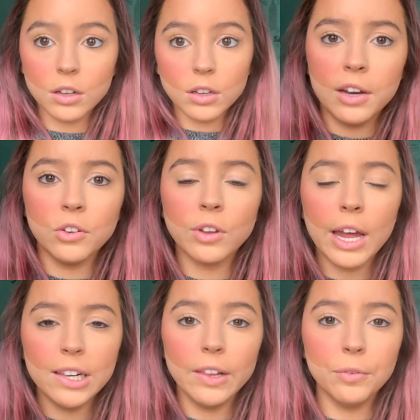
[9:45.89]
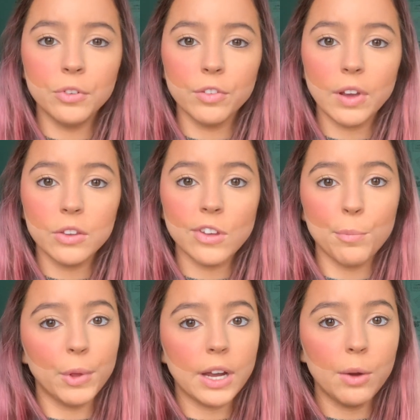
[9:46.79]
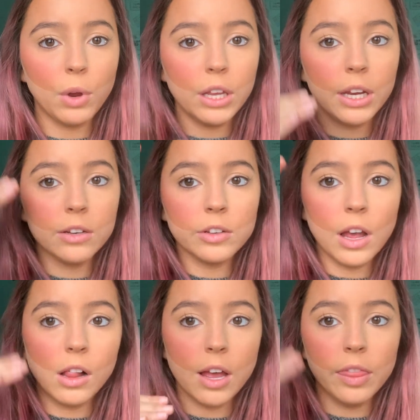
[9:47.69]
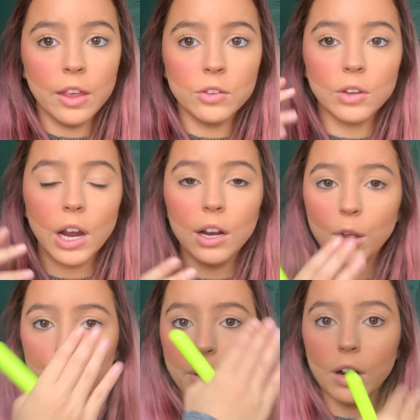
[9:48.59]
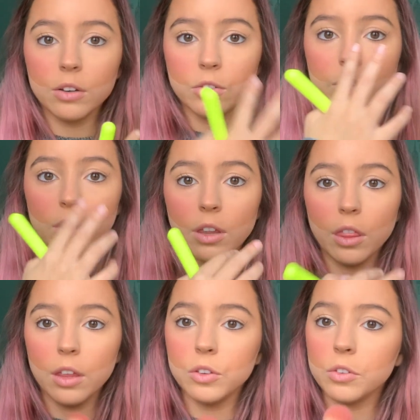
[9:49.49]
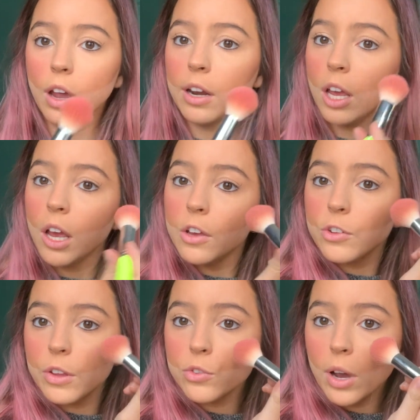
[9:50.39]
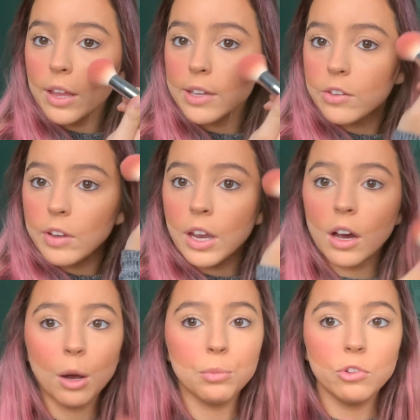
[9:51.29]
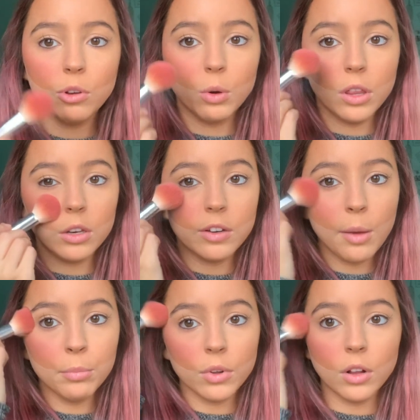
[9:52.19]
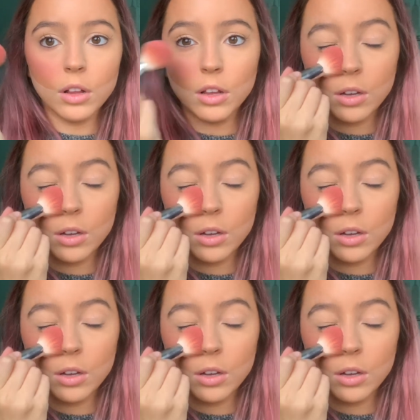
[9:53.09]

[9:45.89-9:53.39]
It just kind of lifts your face up. Like I really can tell on this side compared to this side. So that's why I like to take it up to the temple.